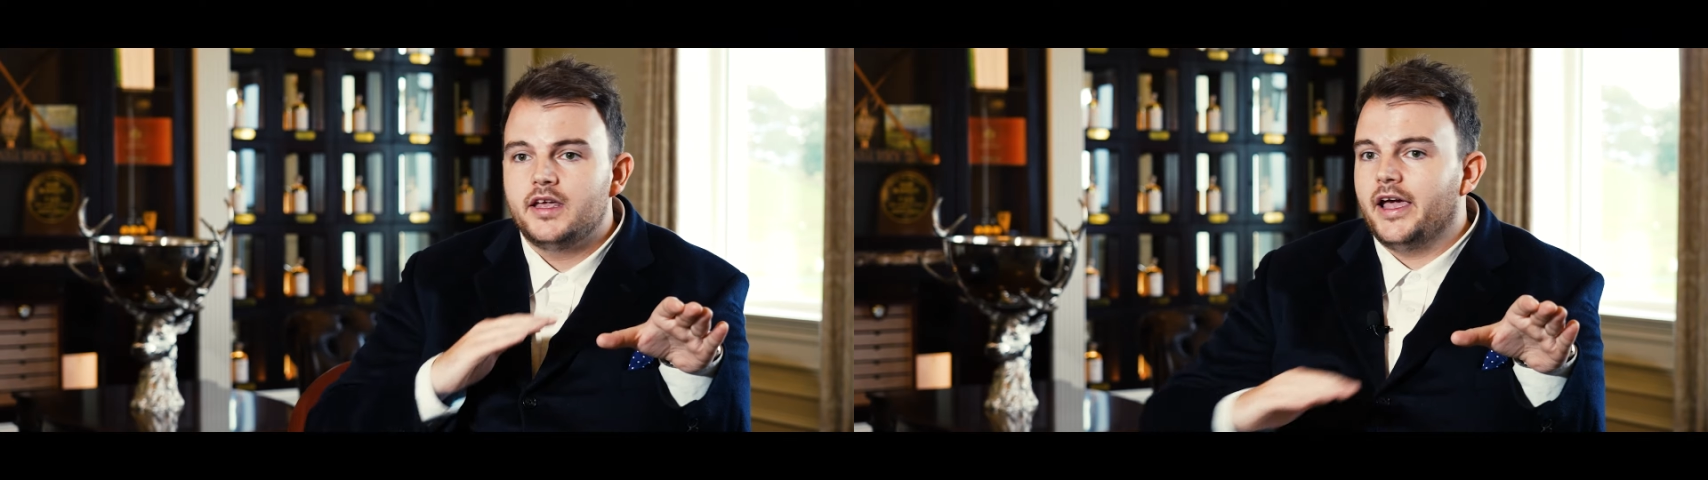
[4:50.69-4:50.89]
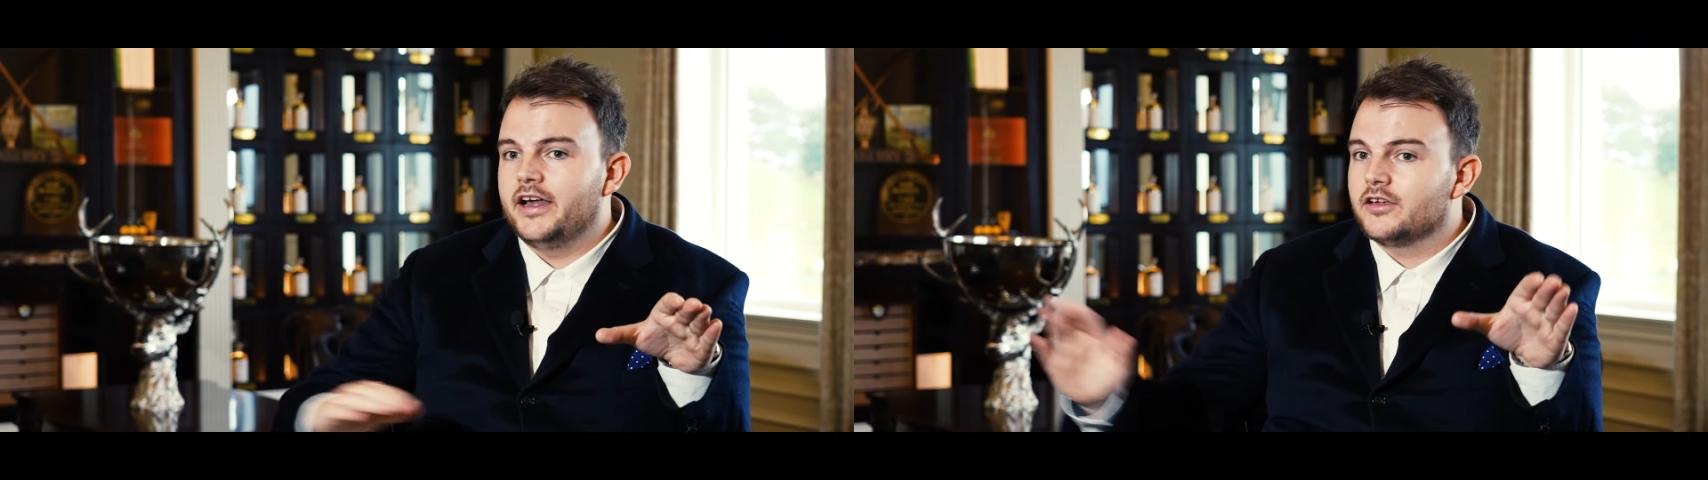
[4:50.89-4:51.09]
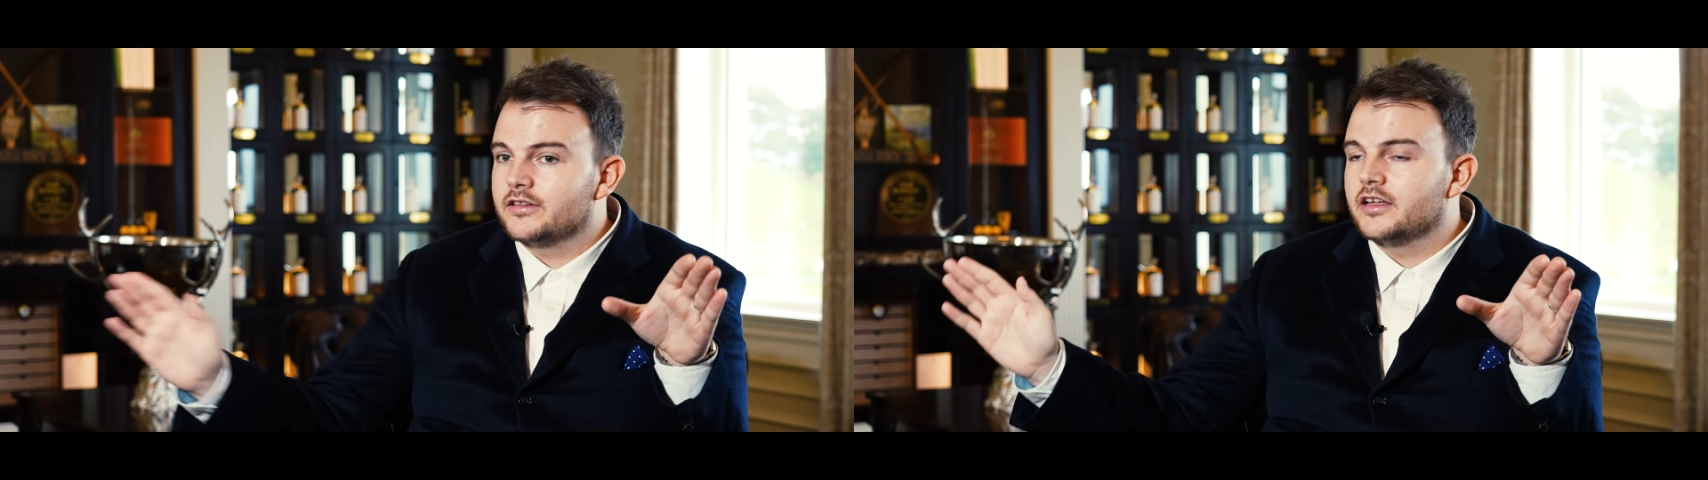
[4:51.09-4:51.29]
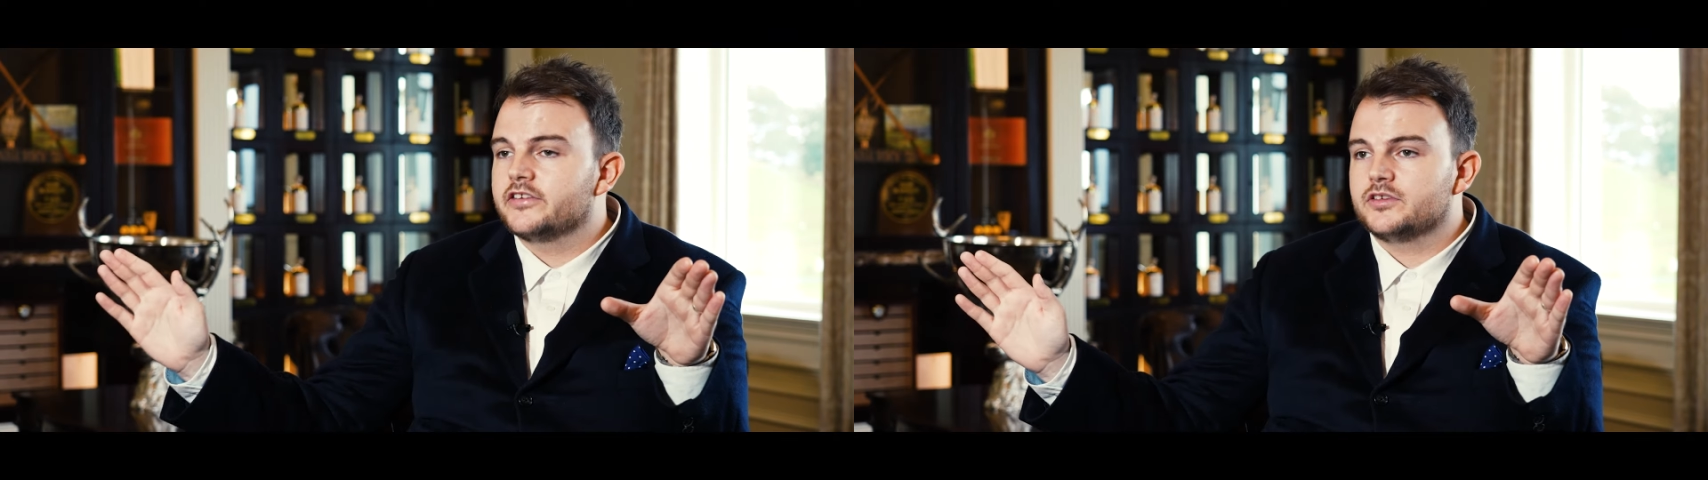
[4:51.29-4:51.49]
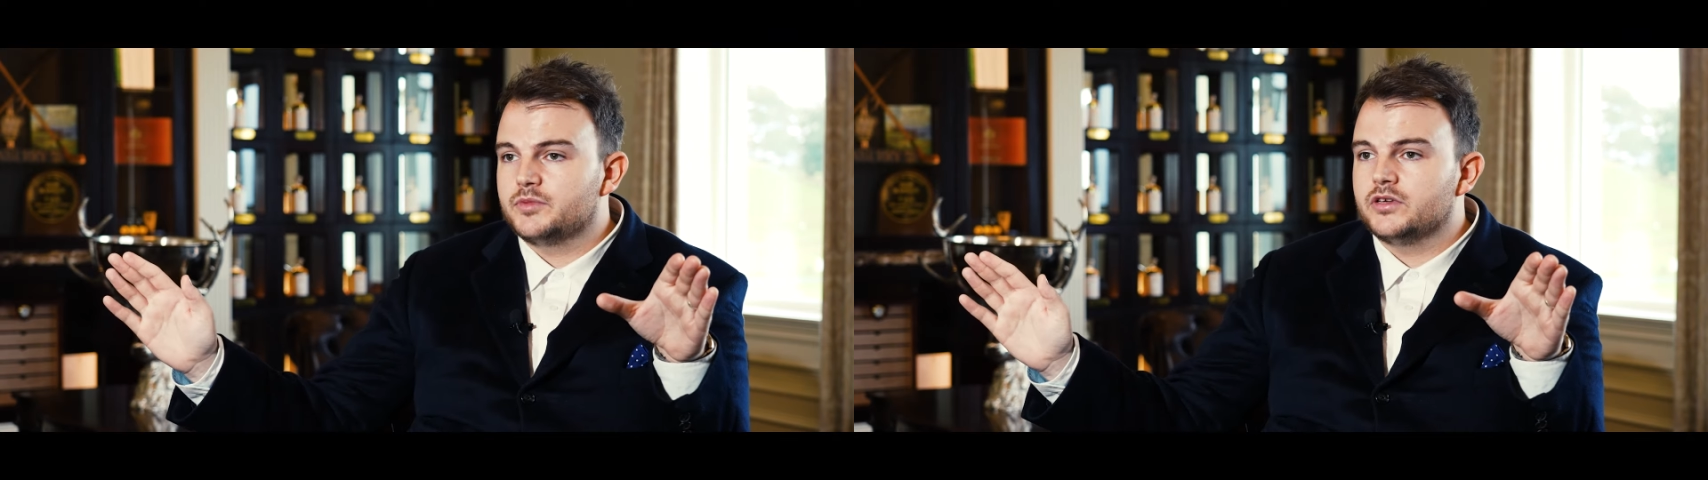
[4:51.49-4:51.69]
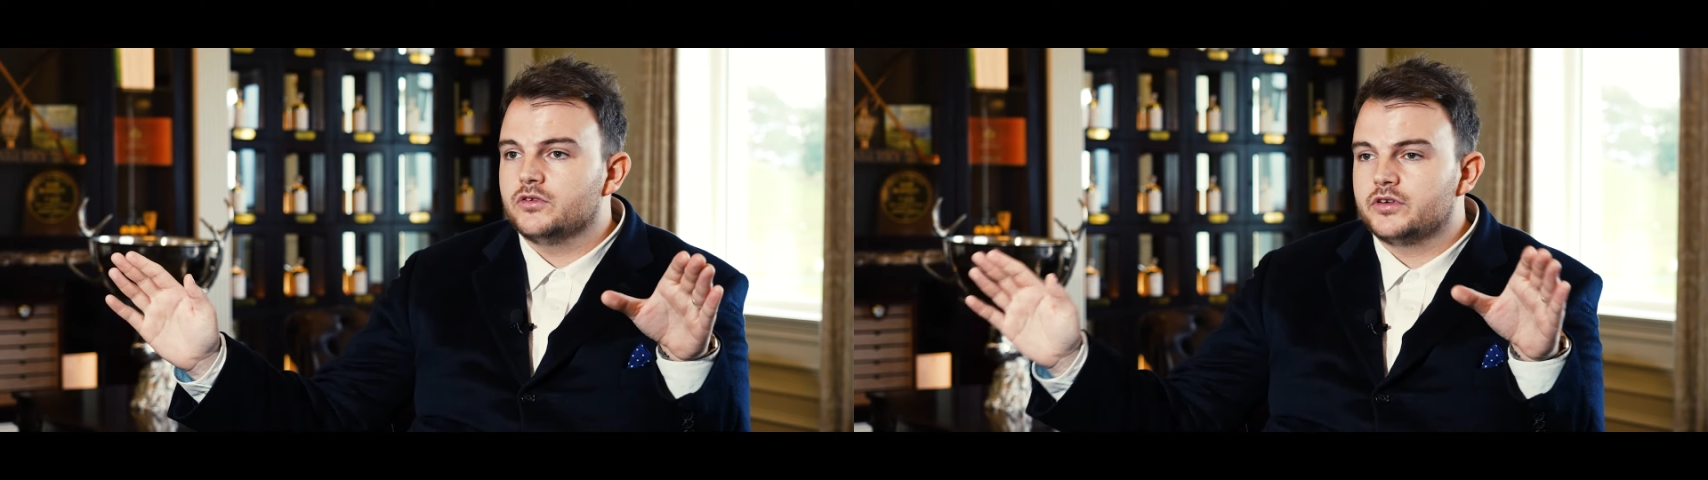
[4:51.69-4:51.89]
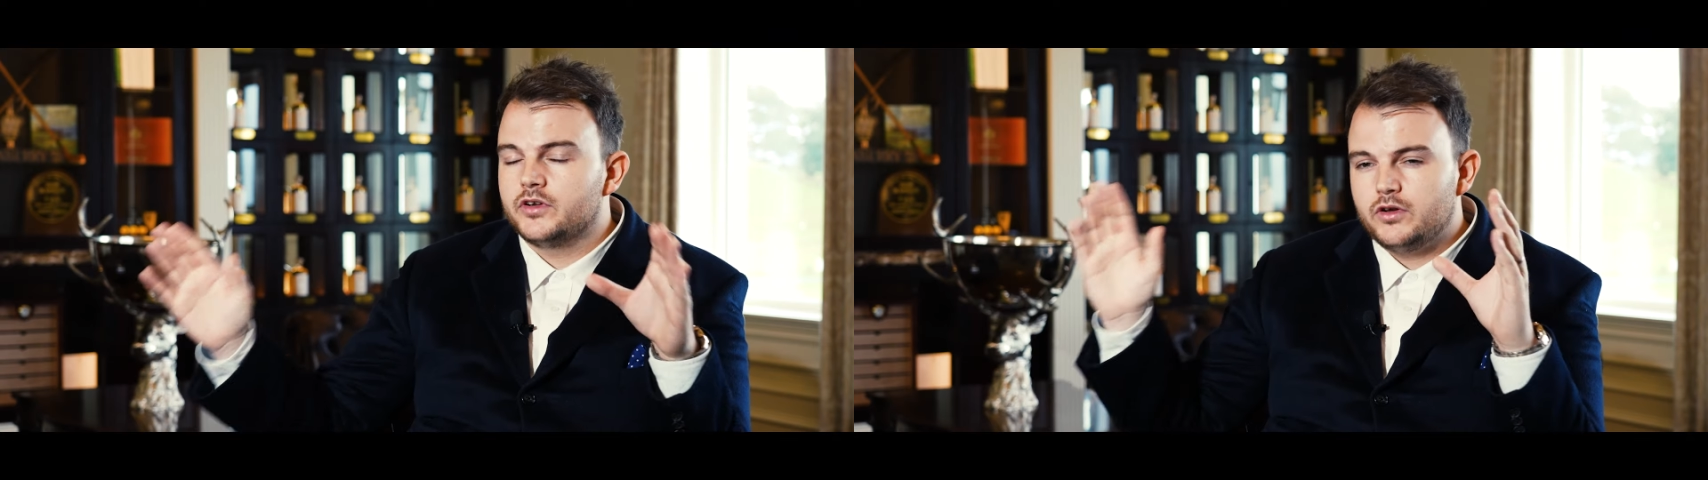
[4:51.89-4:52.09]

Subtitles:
and it could literally be gone.